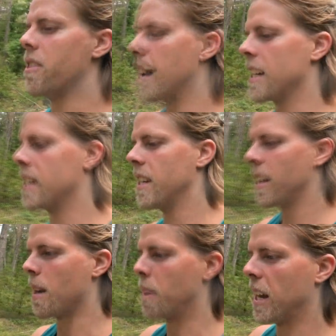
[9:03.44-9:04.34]
that
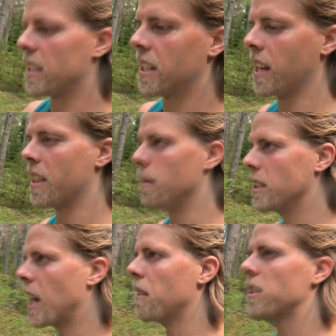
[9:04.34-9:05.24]
capacity
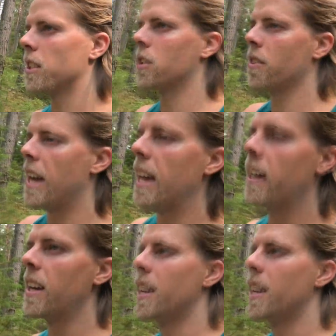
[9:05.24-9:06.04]
themselves, so they